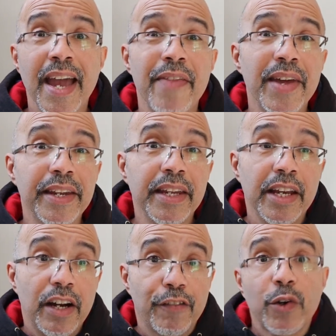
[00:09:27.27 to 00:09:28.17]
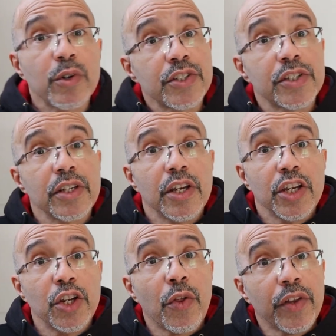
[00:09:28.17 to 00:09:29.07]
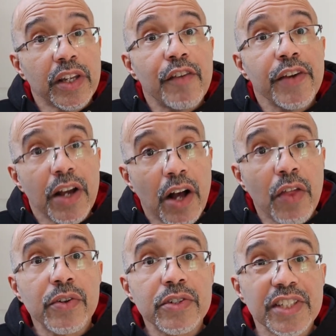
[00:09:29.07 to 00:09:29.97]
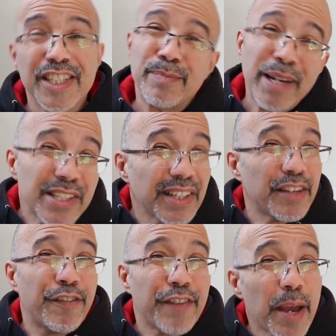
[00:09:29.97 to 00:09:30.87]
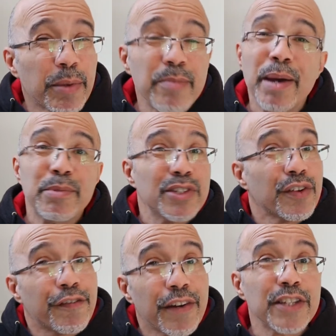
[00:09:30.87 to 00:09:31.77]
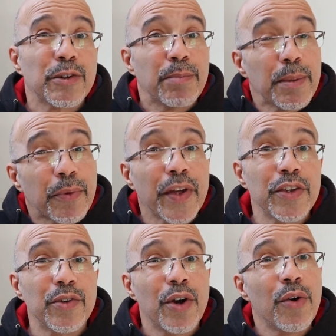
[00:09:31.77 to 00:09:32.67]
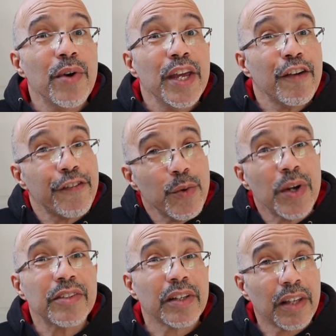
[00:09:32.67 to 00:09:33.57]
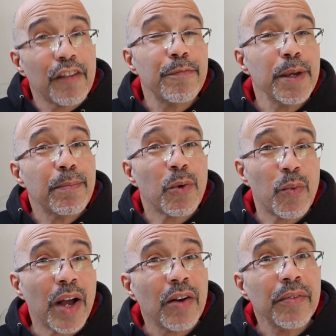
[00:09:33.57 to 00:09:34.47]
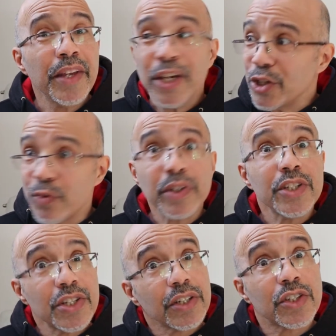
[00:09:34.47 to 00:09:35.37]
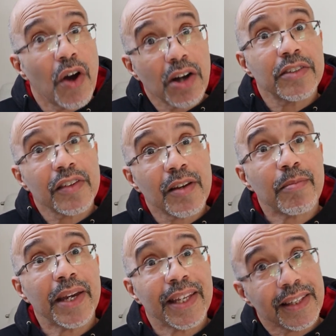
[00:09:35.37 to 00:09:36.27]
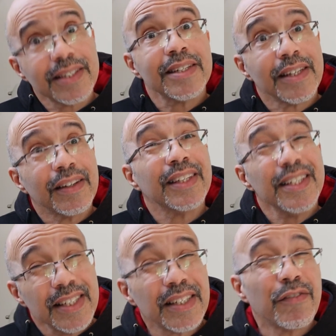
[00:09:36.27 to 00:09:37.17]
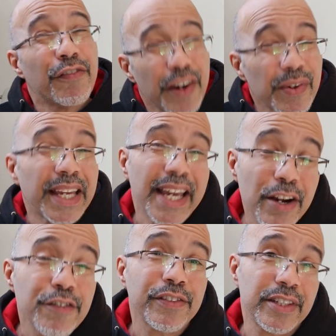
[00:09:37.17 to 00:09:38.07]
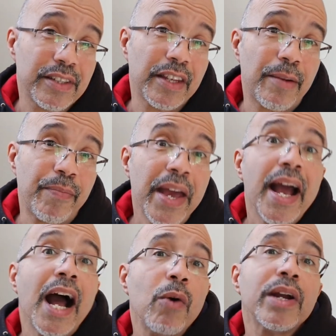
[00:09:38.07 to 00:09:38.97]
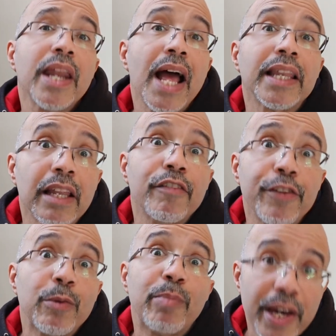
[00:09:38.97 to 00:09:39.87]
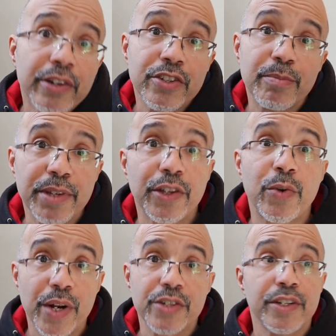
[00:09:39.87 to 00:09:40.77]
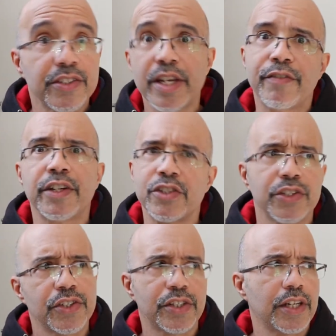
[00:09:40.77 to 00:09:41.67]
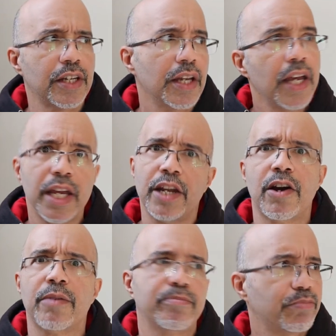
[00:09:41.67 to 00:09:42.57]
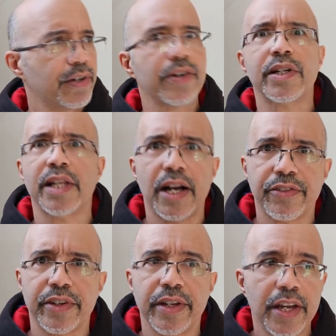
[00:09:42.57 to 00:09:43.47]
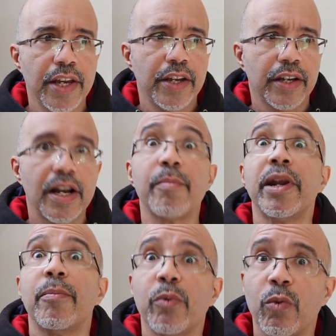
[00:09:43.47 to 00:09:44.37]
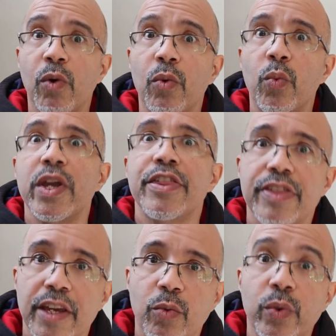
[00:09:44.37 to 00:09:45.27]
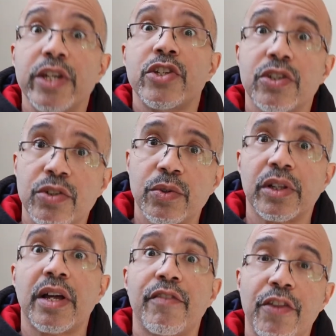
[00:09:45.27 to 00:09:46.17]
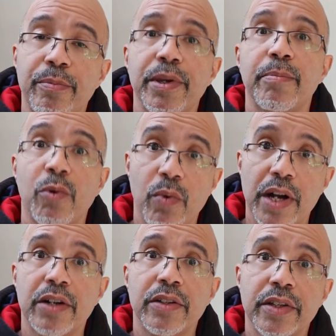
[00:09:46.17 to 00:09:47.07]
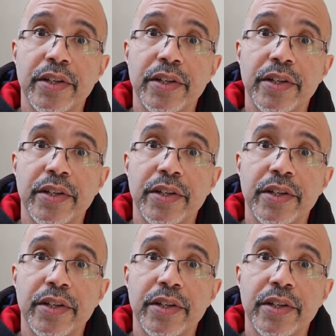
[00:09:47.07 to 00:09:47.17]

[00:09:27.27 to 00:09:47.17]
And then, of course, the loving others, especially family members or friends or people that you know. If you want to love people well, you really should talk to them and listen very carefully to them. How can I love you better should be the question. Instead of us just sitting in our prayer closet coming up with what we think we should do to love other people well,